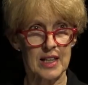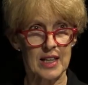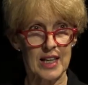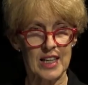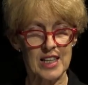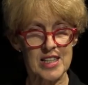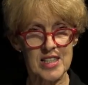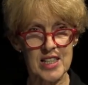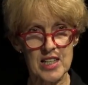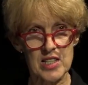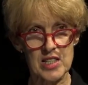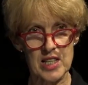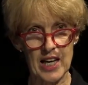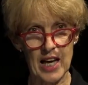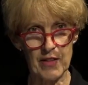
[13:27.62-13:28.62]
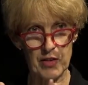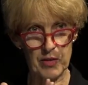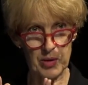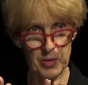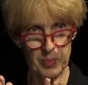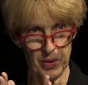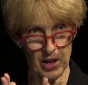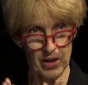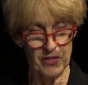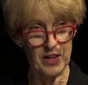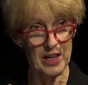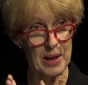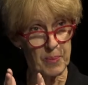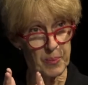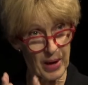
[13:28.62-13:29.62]
in a sense they have a
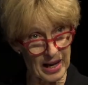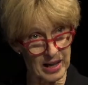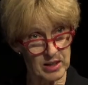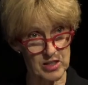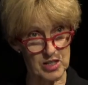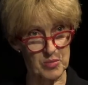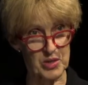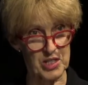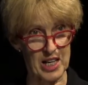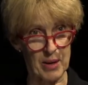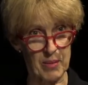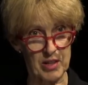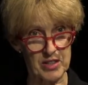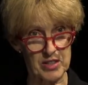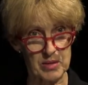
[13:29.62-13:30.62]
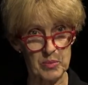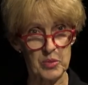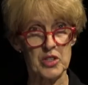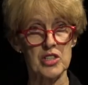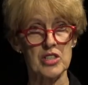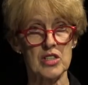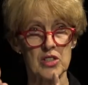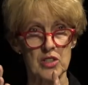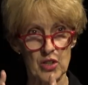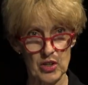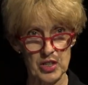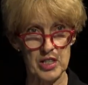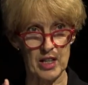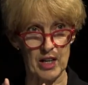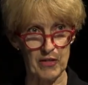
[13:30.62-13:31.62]
perfectly balanced metabolism, but just
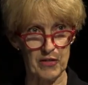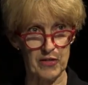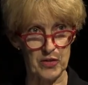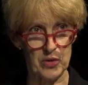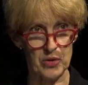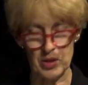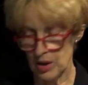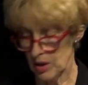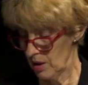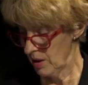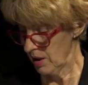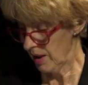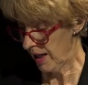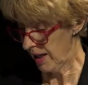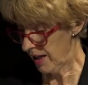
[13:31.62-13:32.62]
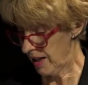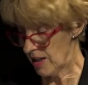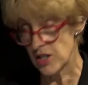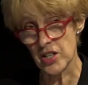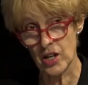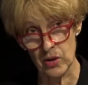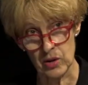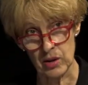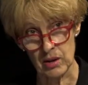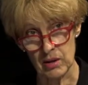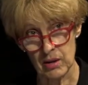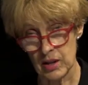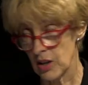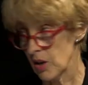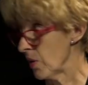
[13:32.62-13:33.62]
not enough food in
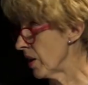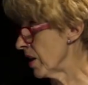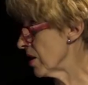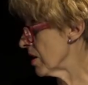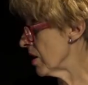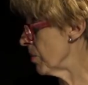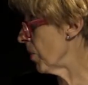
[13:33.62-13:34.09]
total going into the